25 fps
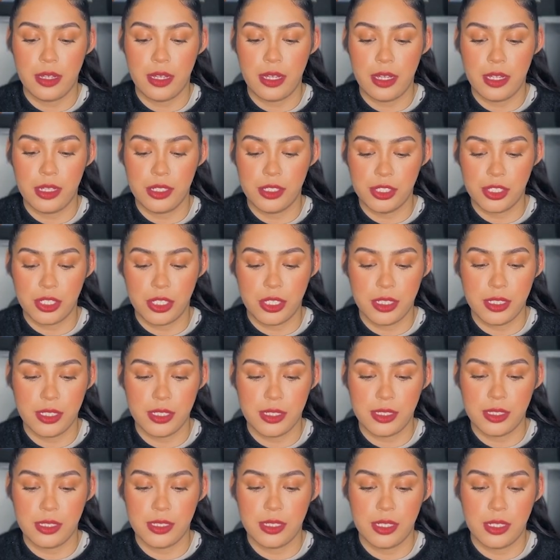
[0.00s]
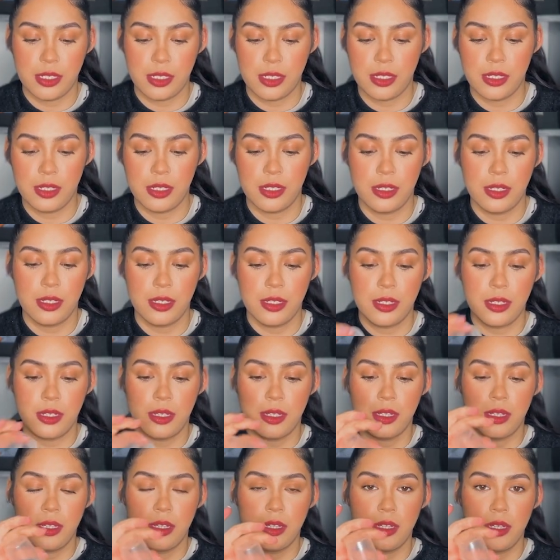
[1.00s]
and just
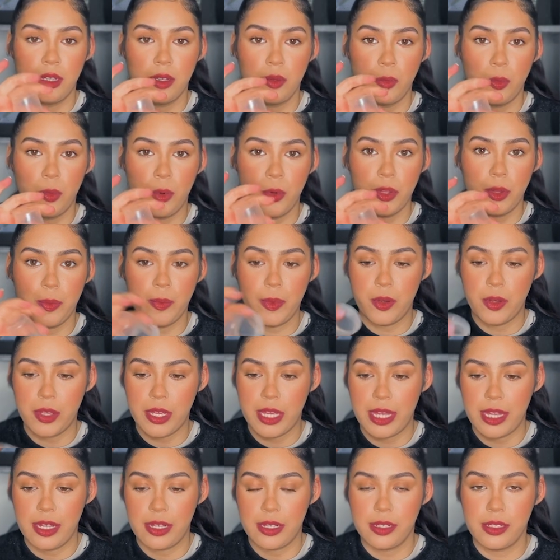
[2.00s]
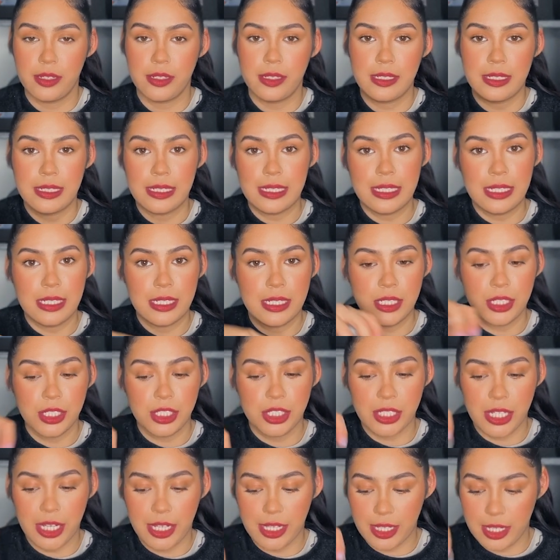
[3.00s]
pour the milk in,
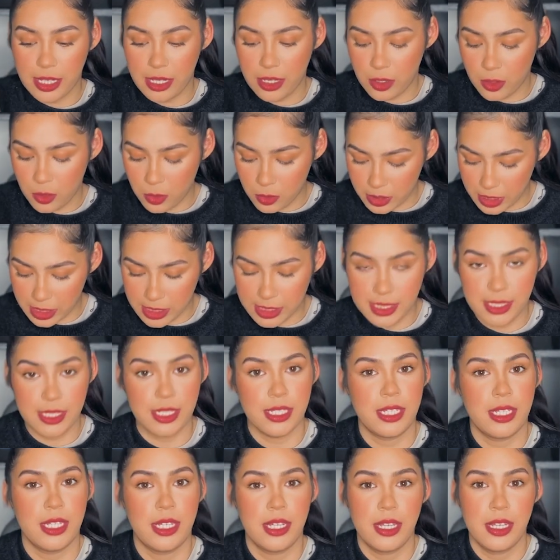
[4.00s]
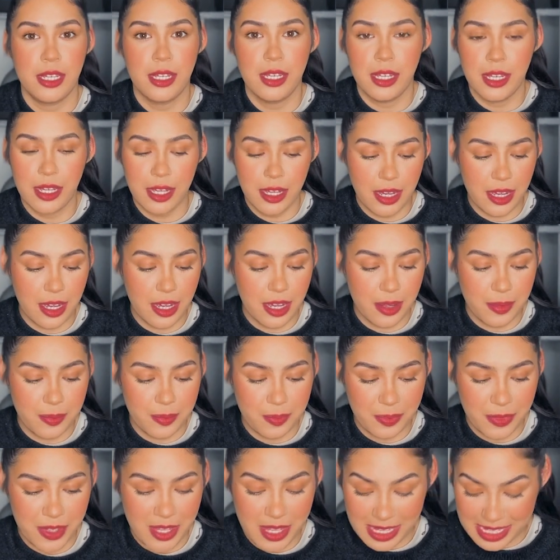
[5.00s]
shake it, all good.
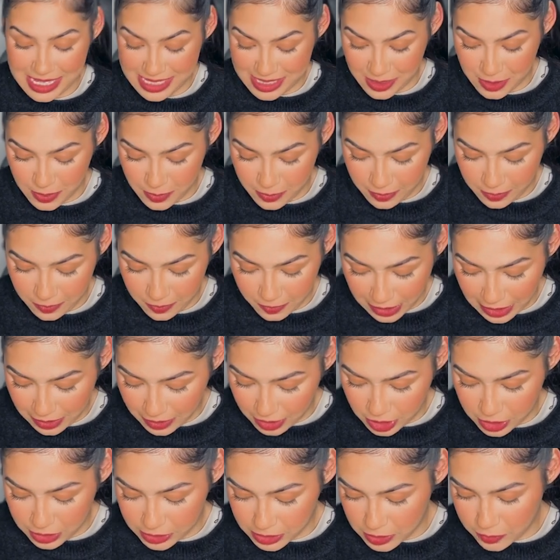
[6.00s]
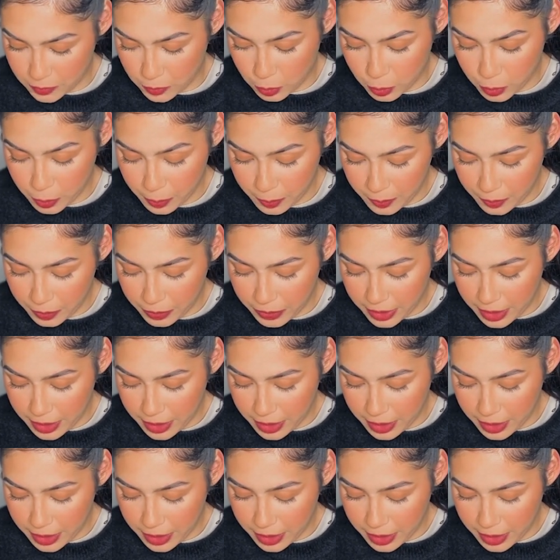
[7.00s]
It is very useful.